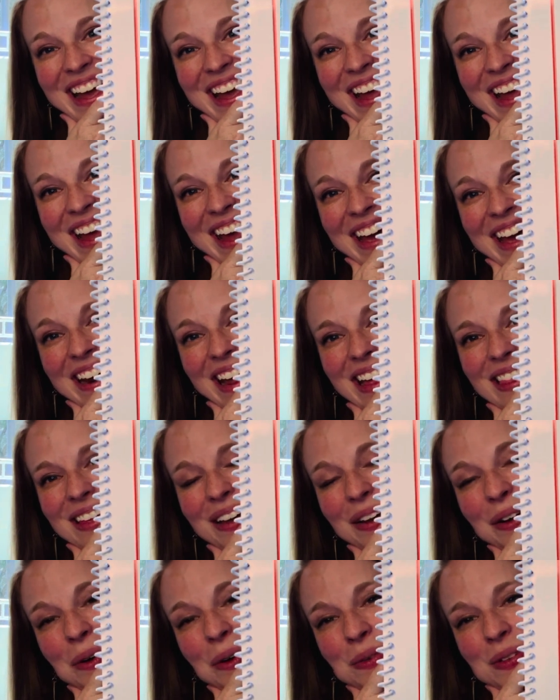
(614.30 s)
And I
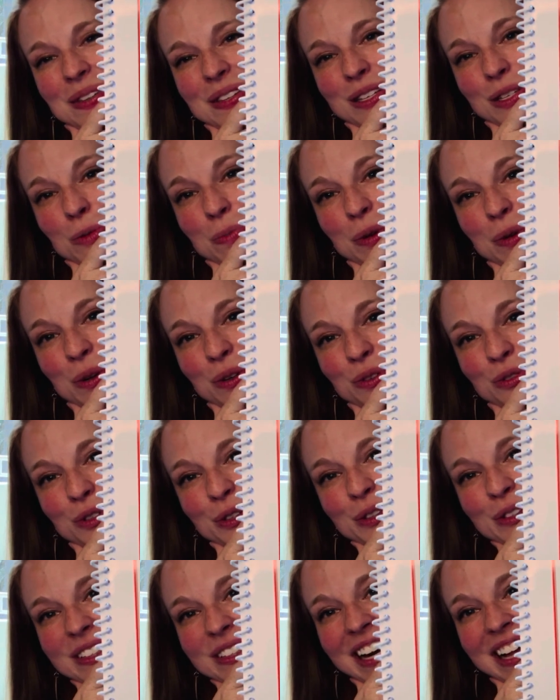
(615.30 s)
thought, oh, this is
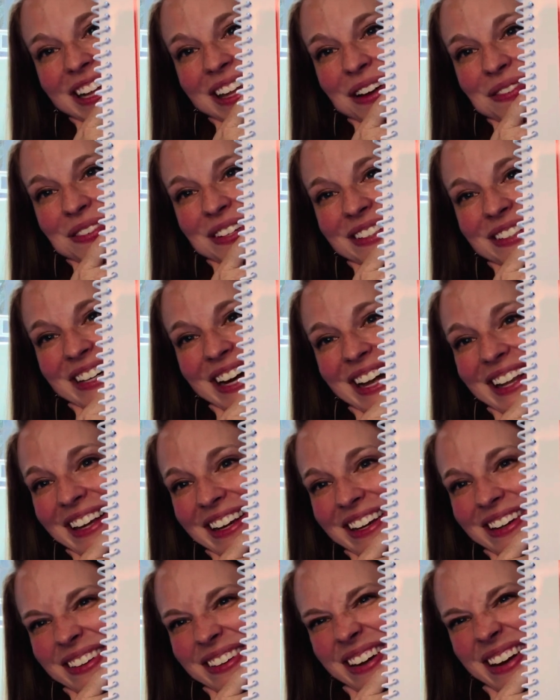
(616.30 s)
beautiful. I love it. I like
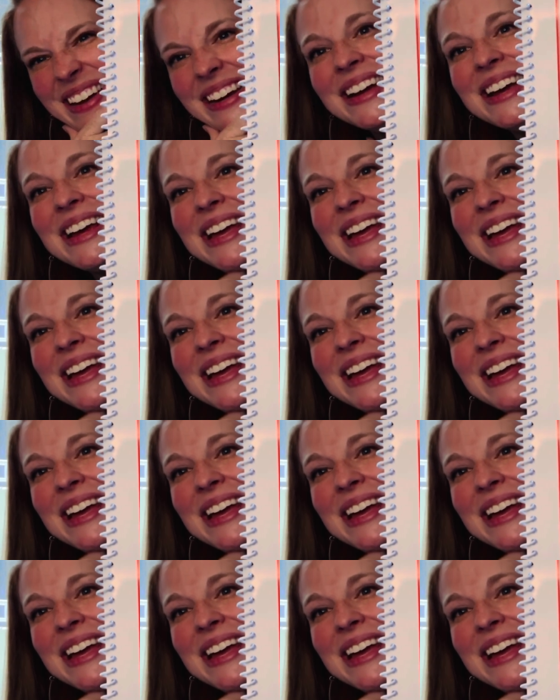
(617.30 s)
it a lot.